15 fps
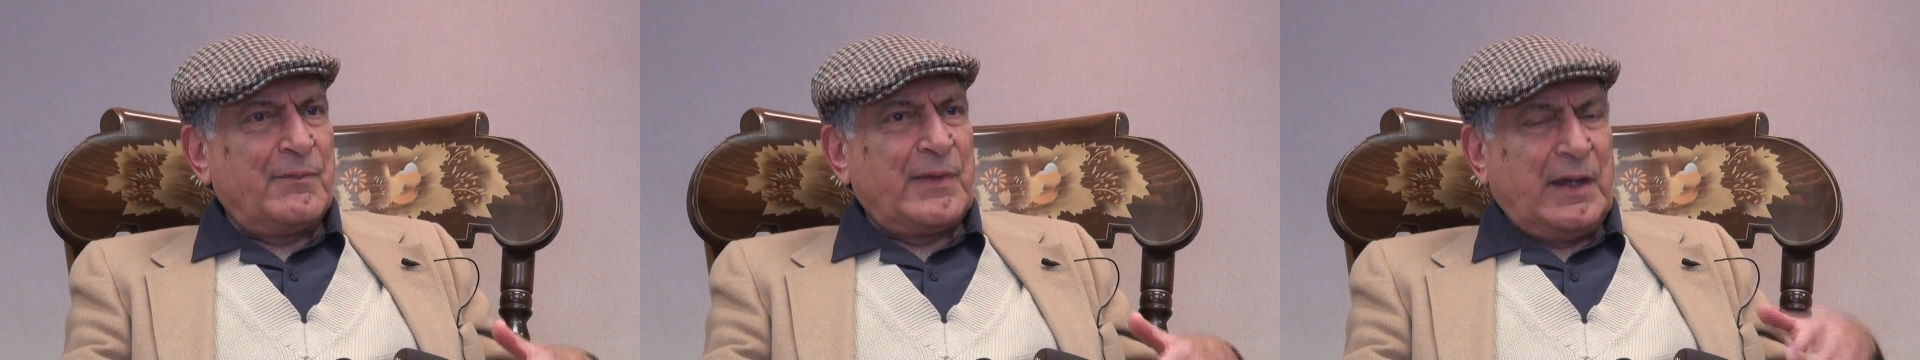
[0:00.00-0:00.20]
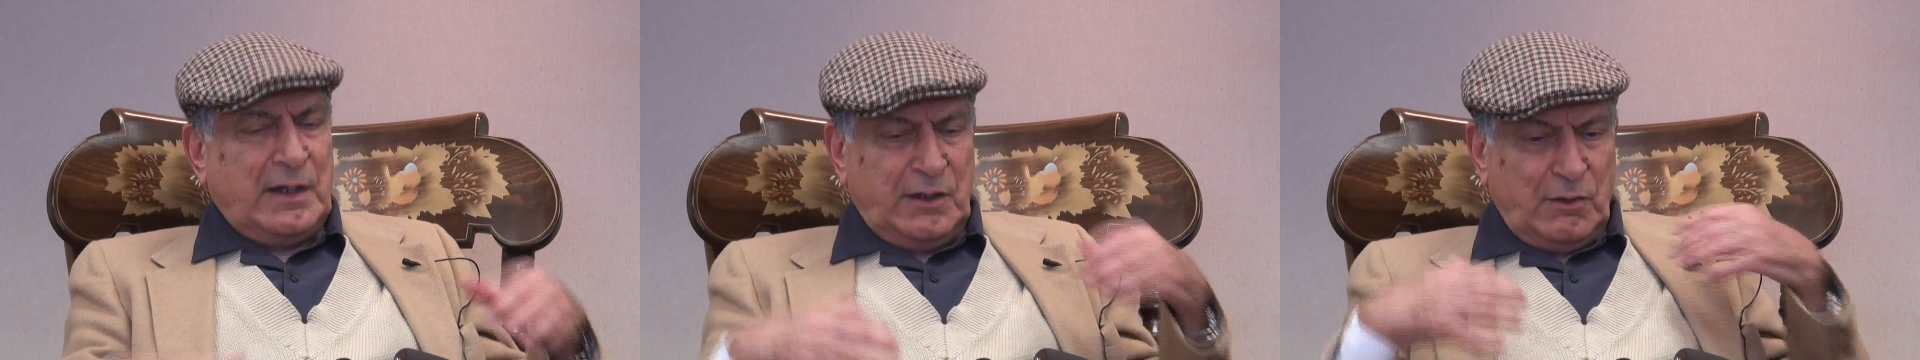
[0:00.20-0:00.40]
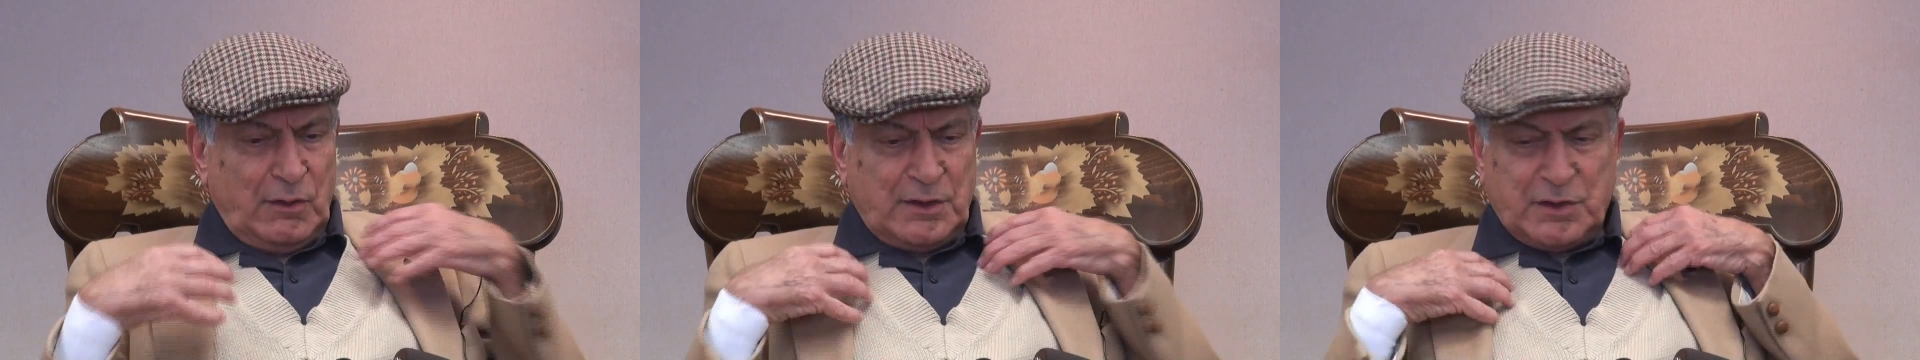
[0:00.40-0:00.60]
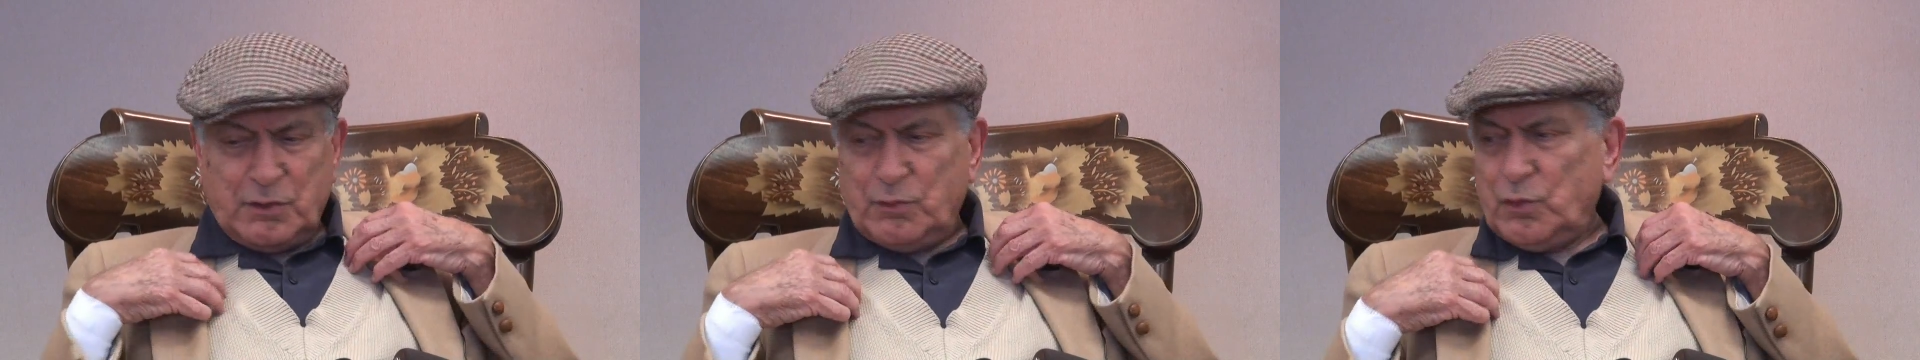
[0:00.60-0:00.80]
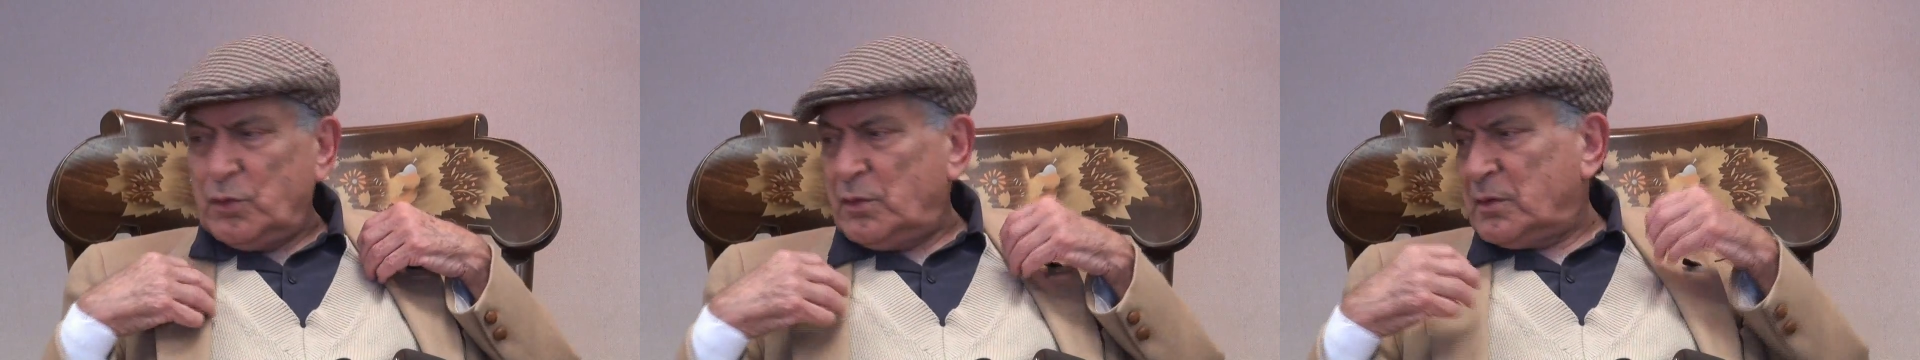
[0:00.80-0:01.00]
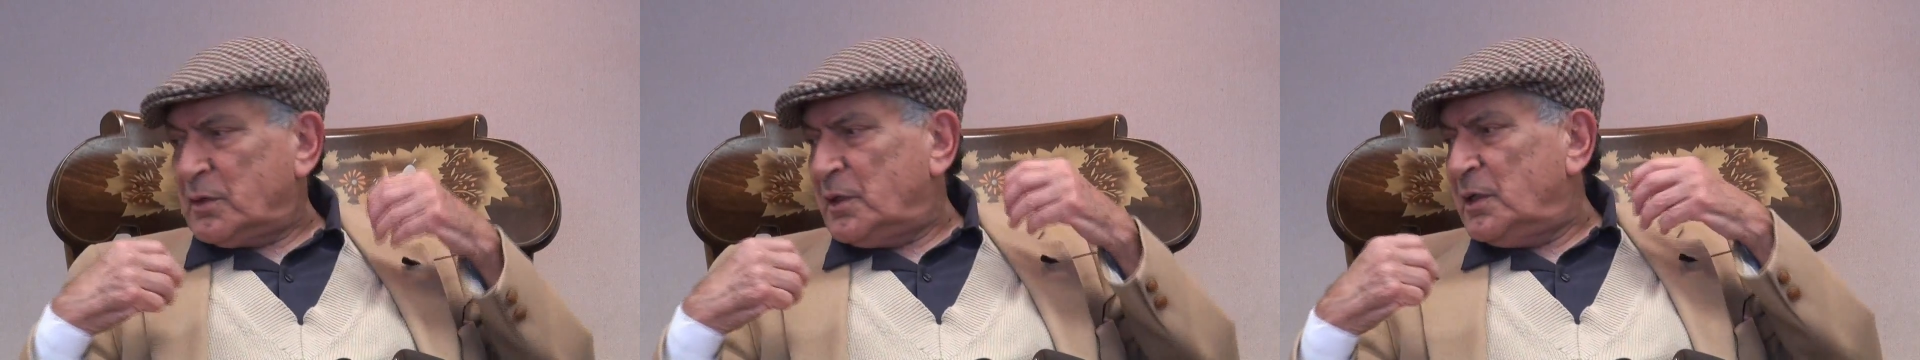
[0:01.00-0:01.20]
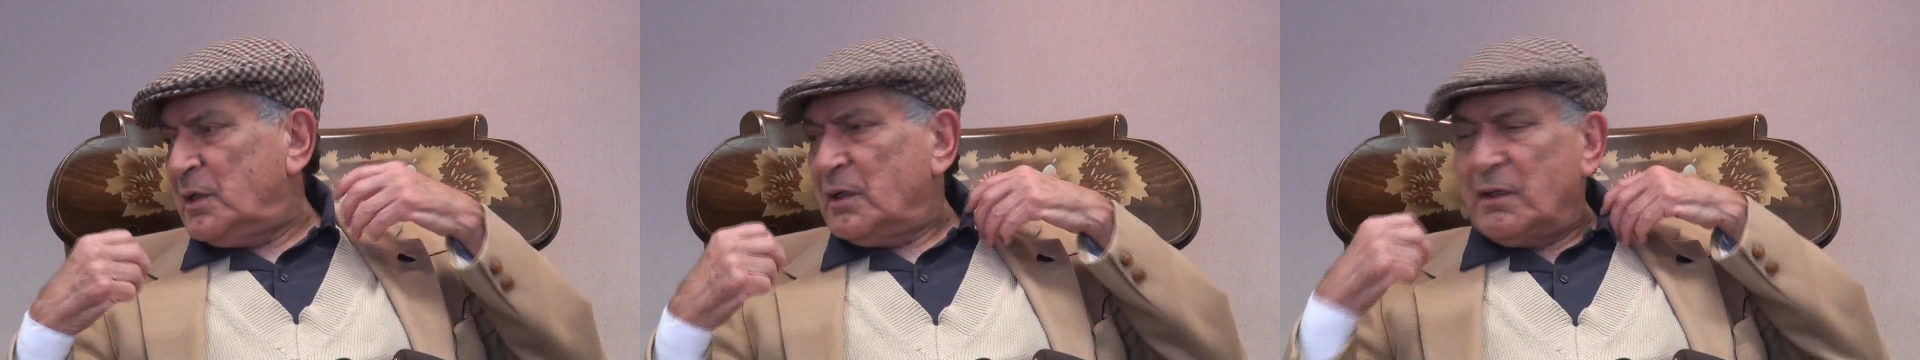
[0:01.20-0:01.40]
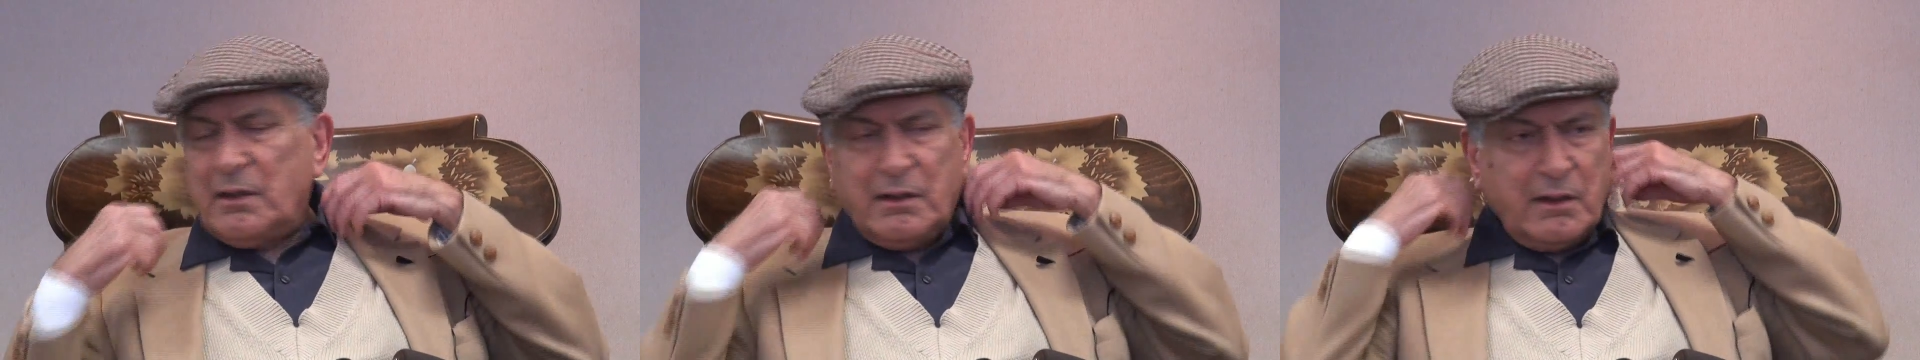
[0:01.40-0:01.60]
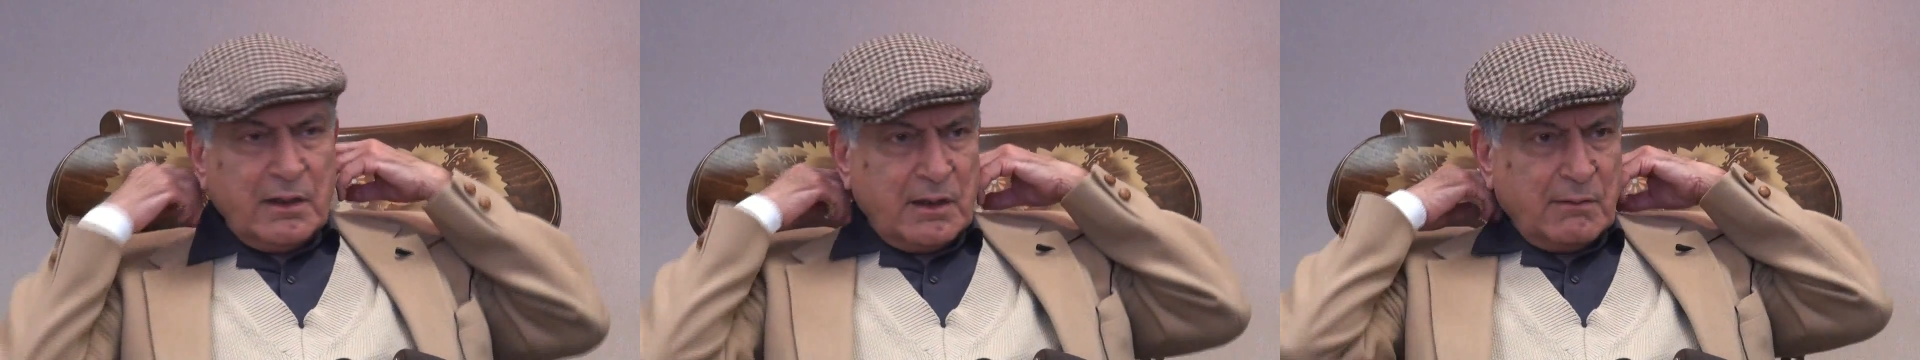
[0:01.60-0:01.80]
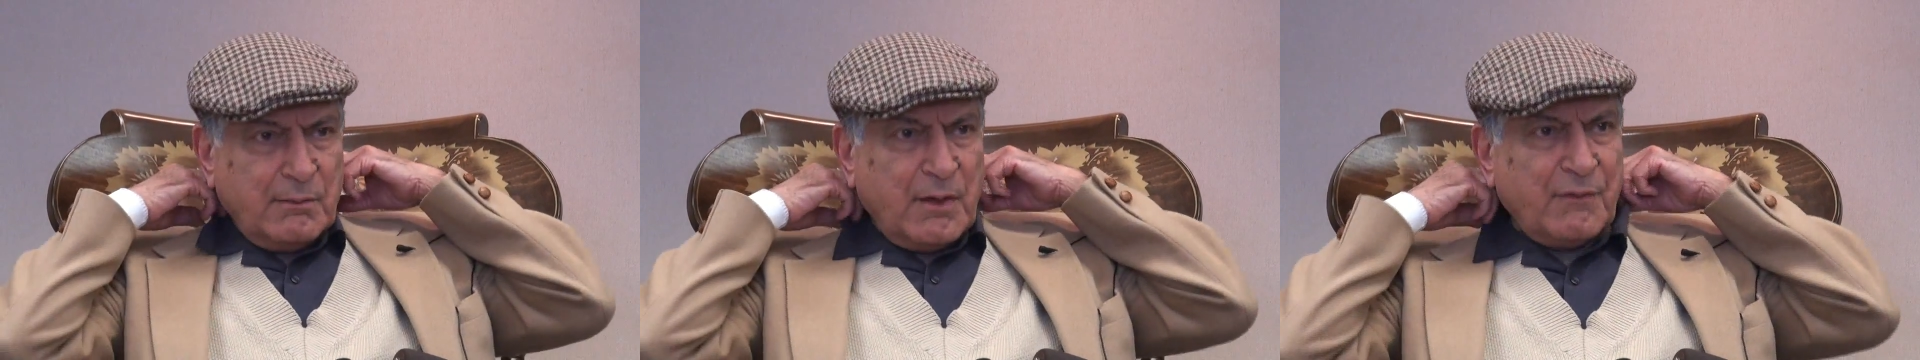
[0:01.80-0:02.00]
and he also wore
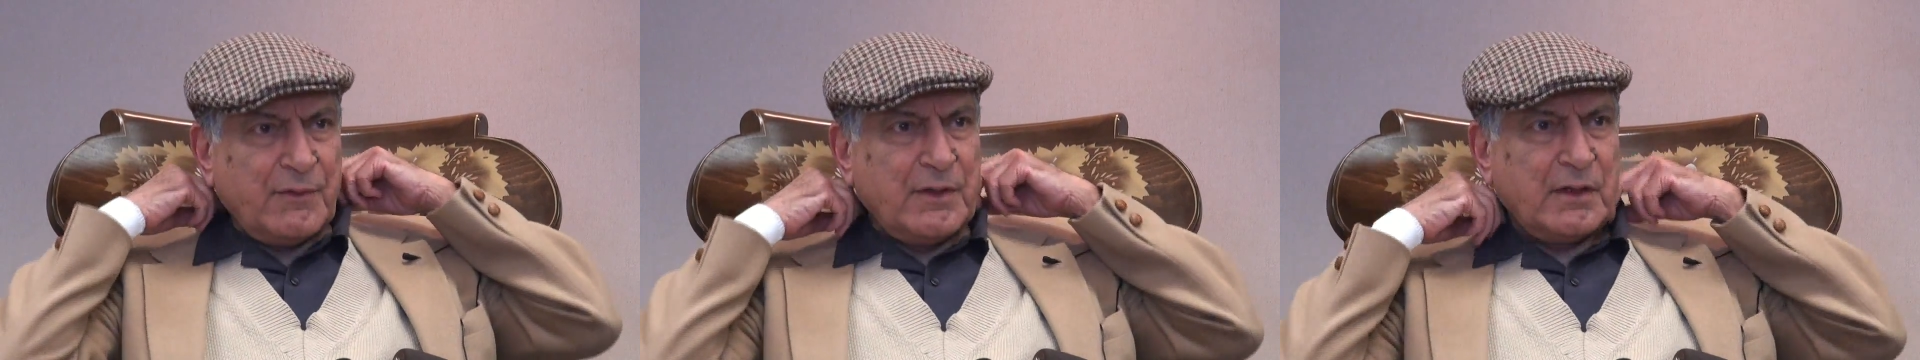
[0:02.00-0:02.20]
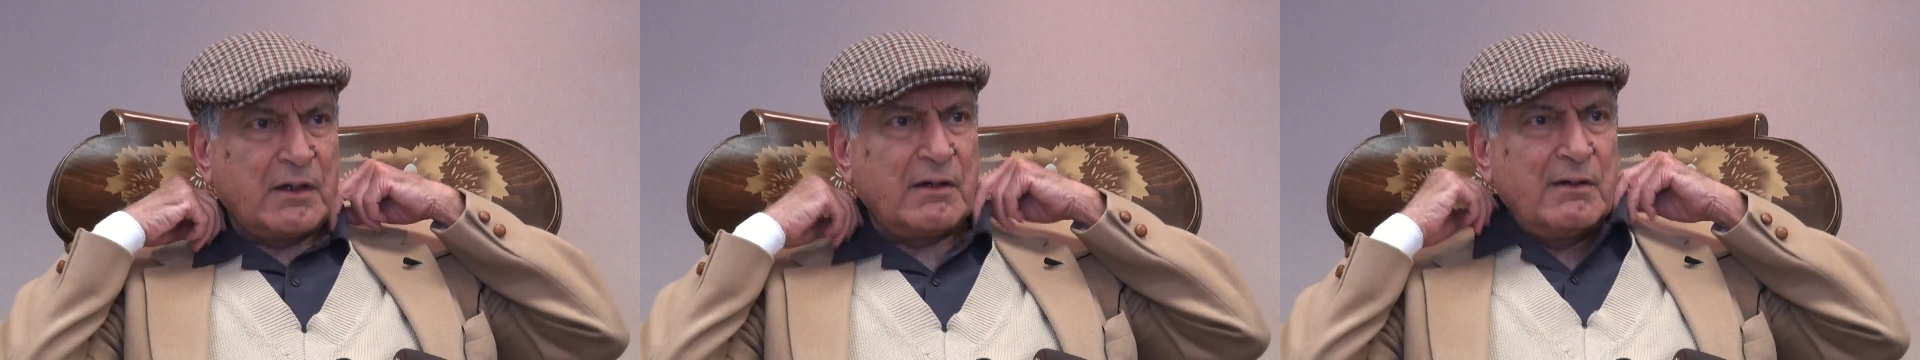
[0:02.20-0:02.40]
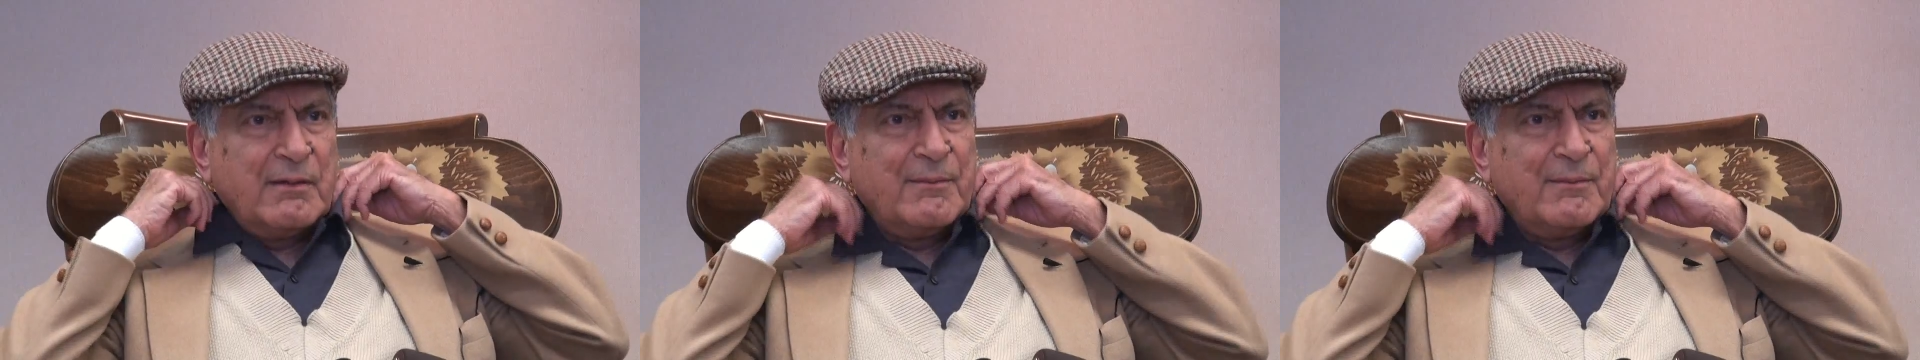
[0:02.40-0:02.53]
a muffler,